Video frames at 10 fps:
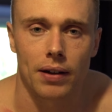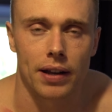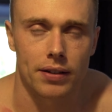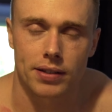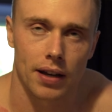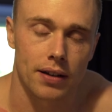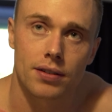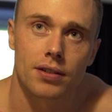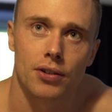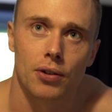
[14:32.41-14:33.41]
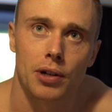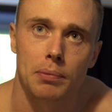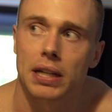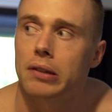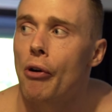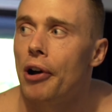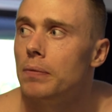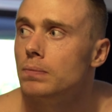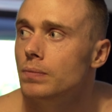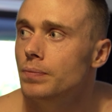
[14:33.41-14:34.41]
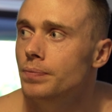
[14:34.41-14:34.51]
in a sense, you know what I mean? Um,